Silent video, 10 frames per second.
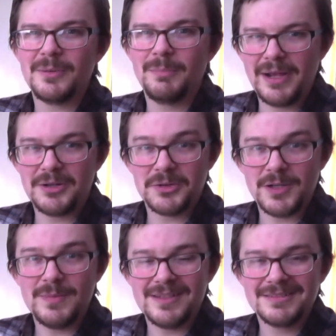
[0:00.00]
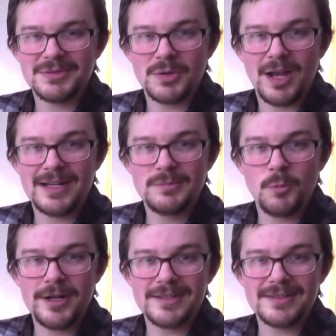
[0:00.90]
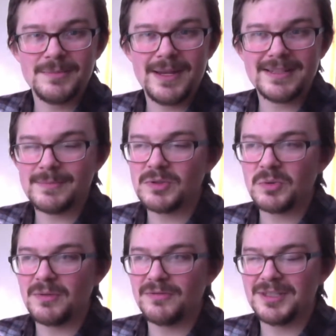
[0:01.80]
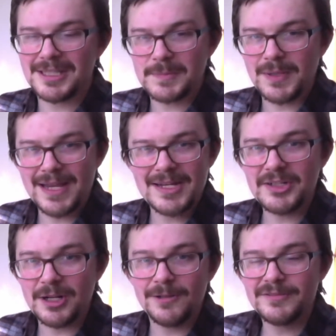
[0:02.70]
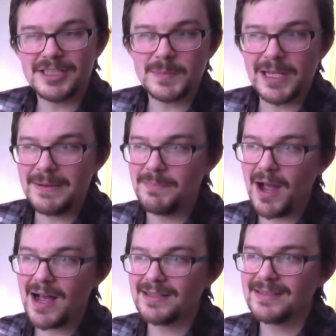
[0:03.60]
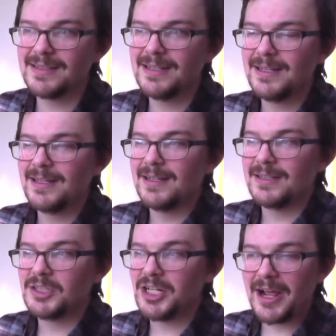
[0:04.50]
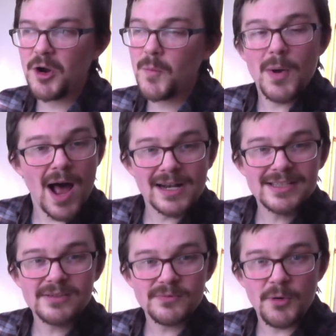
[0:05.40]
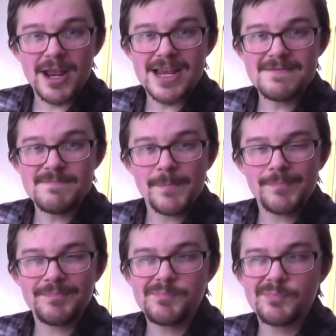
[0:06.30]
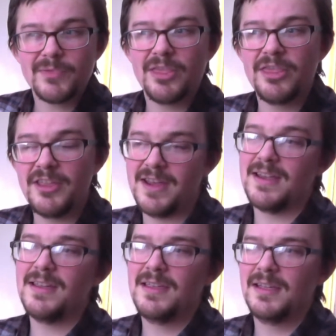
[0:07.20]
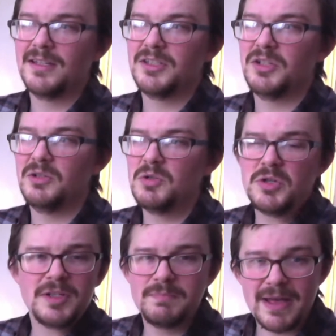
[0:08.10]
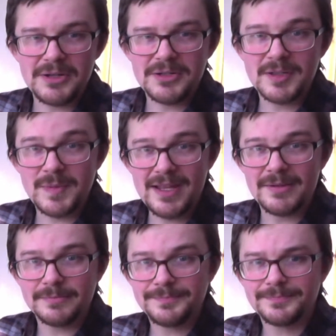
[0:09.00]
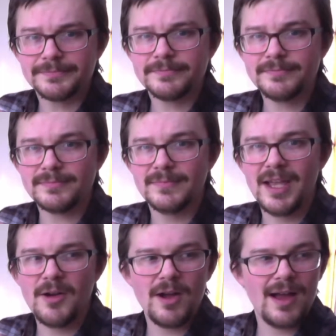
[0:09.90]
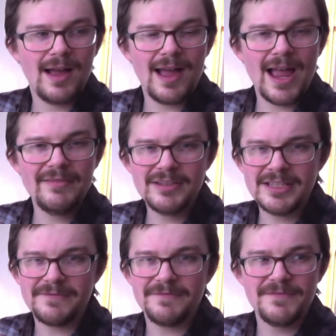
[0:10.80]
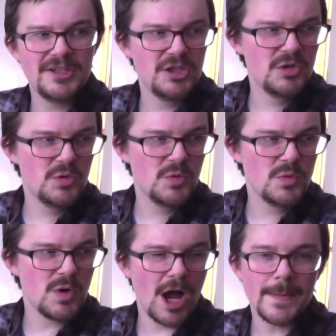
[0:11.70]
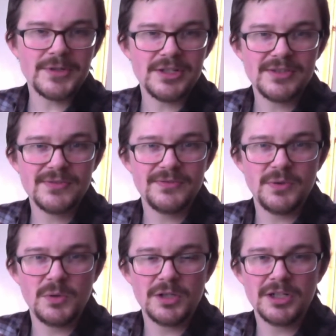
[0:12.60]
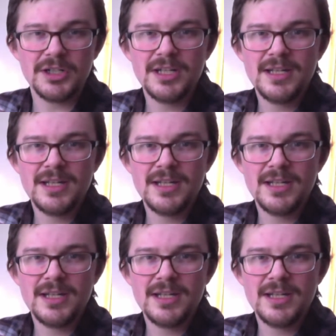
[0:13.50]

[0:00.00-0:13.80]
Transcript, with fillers: better treatment. So I want to make some sort of display shelf, display box, shadow box frame thing to just better display them. Now, I looked at a few options for